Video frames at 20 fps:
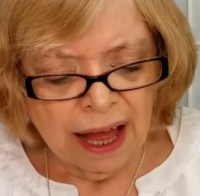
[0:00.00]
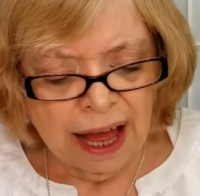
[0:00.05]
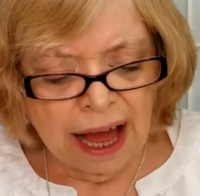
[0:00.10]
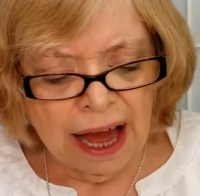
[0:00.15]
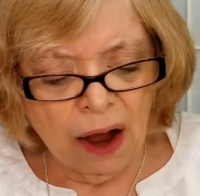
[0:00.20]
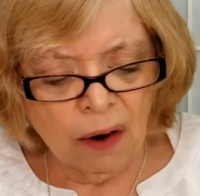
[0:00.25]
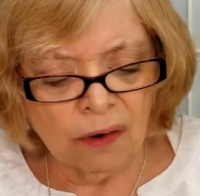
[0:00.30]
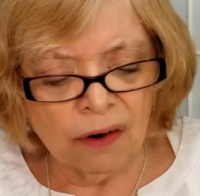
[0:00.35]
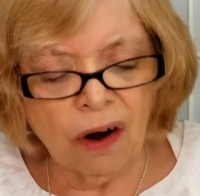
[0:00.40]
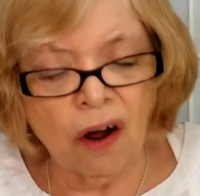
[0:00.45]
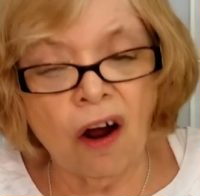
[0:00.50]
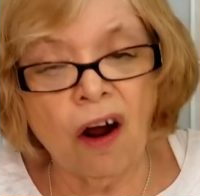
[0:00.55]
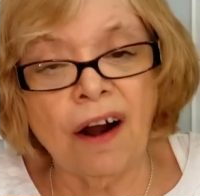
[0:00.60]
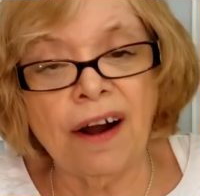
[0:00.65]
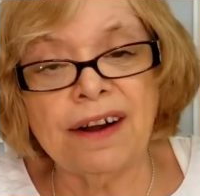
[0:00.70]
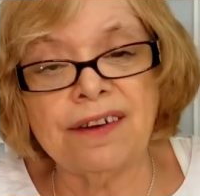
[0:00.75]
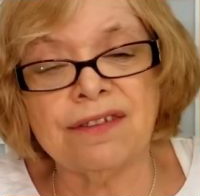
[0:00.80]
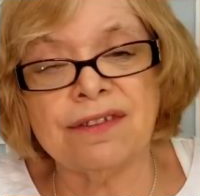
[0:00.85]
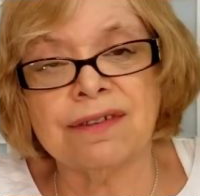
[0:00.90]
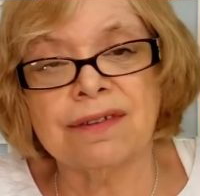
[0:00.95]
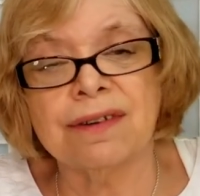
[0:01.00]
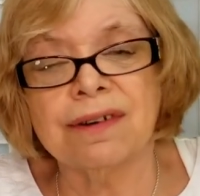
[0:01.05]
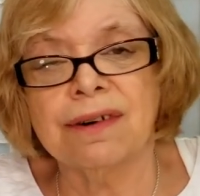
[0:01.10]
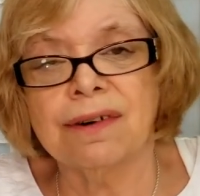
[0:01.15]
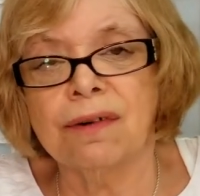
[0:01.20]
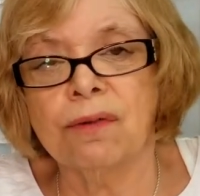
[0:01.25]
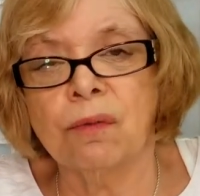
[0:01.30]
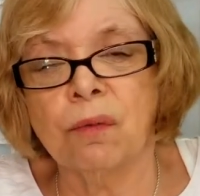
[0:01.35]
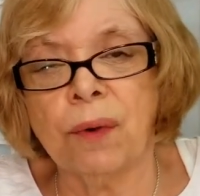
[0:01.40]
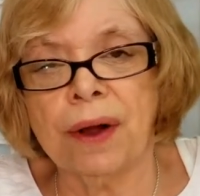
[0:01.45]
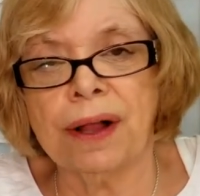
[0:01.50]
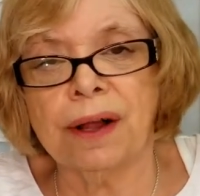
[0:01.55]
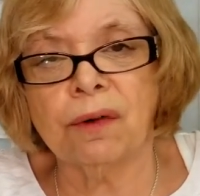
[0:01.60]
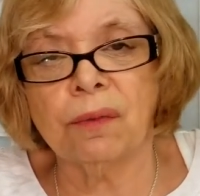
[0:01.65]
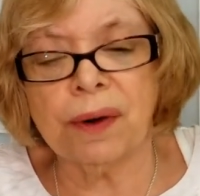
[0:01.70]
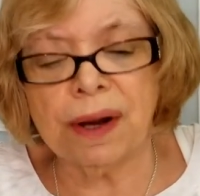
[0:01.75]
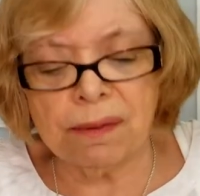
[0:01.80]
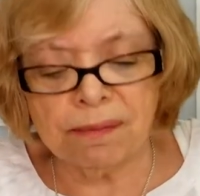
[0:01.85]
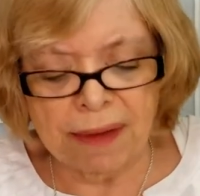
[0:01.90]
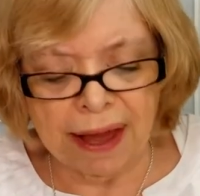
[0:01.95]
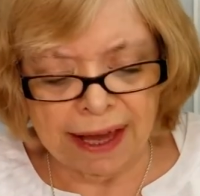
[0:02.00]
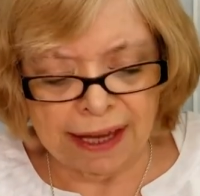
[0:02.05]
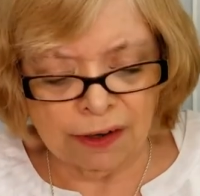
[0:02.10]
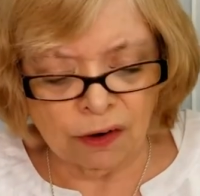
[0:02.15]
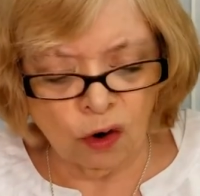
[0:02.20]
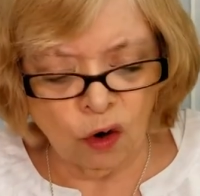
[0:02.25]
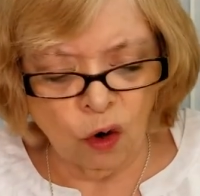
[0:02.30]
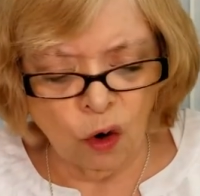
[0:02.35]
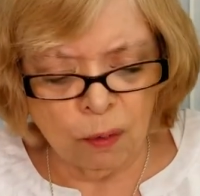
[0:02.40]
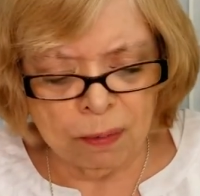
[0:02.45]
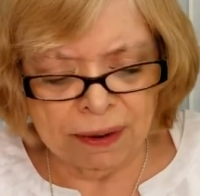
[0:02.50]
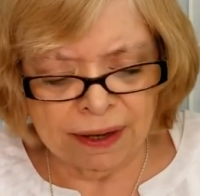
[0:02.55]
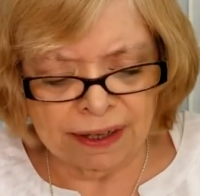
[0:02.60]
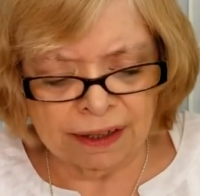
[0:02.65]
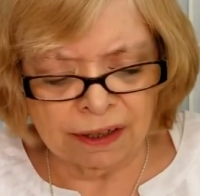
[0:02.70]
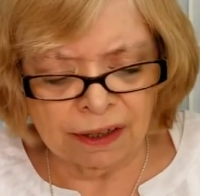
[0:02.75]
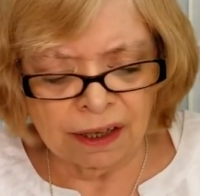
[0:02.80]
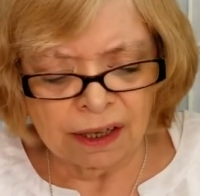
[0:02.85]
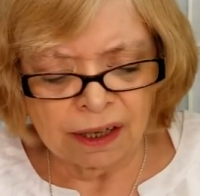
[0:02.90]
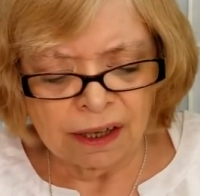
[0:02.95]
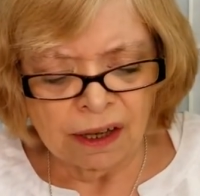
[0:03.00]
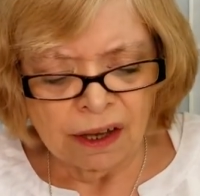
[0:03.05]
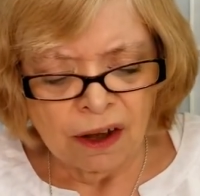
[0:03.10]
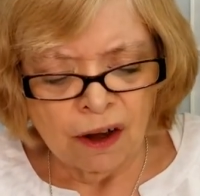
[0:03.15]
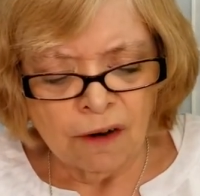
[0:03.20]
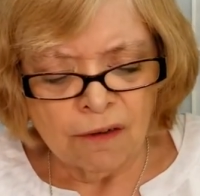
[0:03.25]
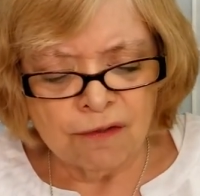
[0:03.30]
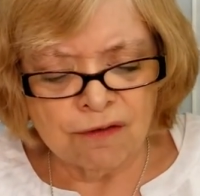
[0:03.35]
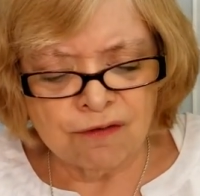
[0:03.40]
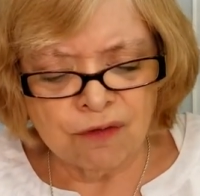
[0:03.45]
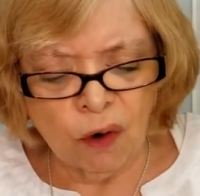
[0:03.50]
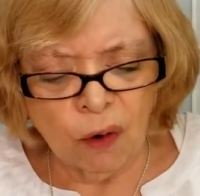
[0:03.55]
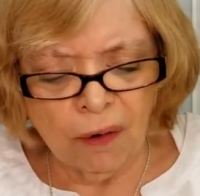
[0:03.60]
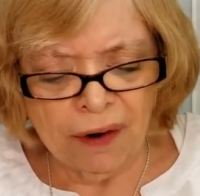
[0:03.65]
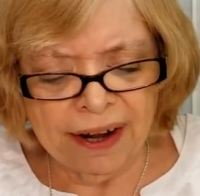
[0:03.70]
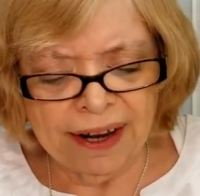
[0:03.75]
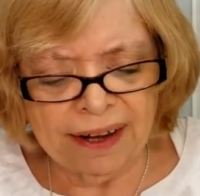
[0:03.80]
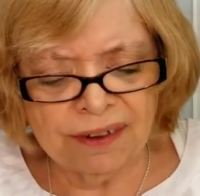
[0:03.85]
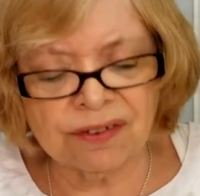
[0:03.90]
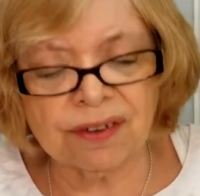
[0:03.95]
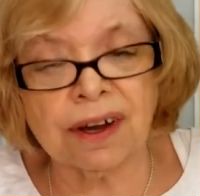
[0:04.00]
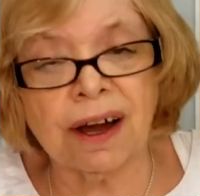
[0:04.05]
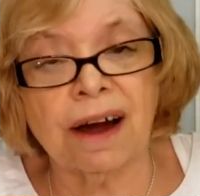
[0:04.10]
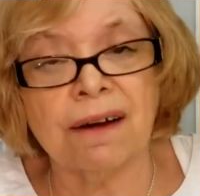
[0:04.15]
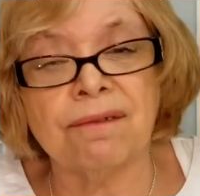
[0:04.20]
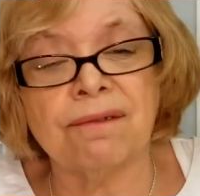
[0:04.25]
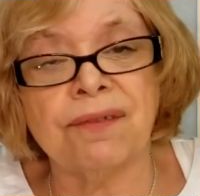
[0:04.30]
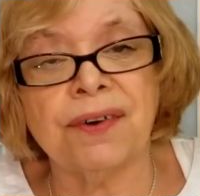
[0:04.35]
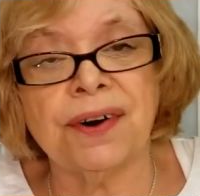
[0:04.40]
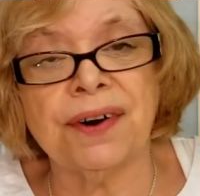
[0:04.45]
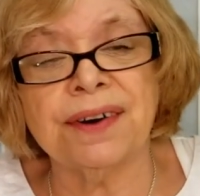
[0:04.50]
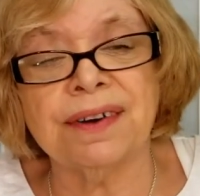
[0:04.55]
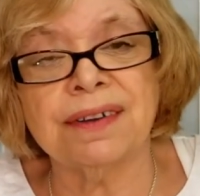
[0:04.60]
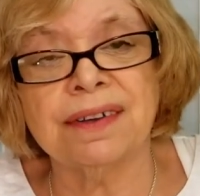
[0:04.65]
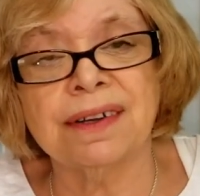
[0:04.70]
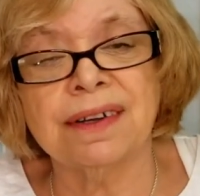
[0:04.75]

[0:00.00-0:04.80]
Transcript: our hearts will remain open for his comfort